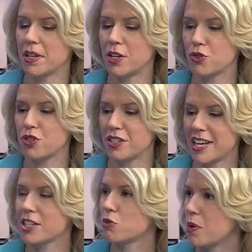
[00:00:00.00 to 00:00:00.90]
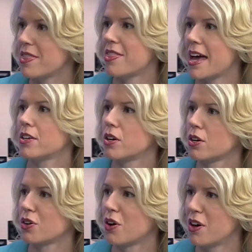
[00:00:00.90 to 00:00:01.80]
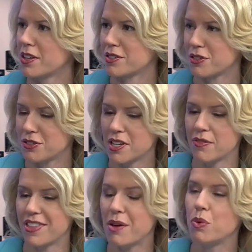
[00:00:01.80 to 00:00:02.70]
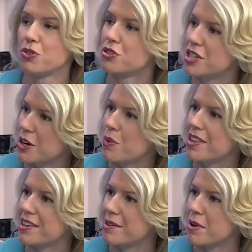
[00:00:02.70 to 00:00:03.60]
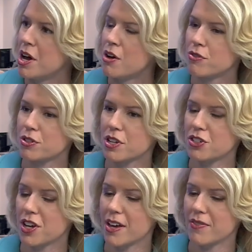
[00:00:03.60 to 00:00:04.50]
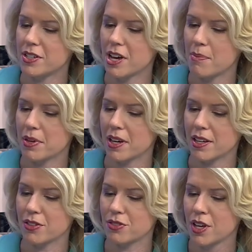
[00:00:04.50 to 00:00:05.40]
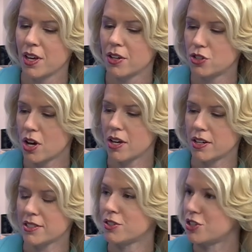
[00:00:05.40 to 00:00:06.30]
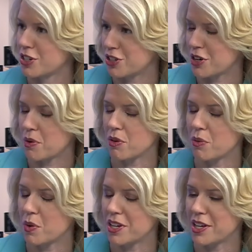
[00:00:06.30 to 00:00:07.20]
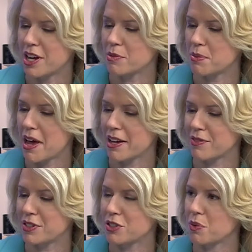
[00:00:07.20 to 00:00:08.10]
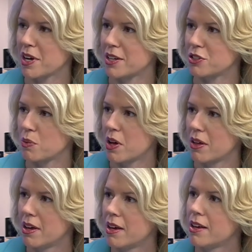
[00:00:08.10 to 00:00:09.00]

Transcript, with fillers: will be an interesting test with that younger audience to see if they will stick with him for such a heavy topic. I guess John, as in John Jannarone, when he comes back, if it doesn't work out so well,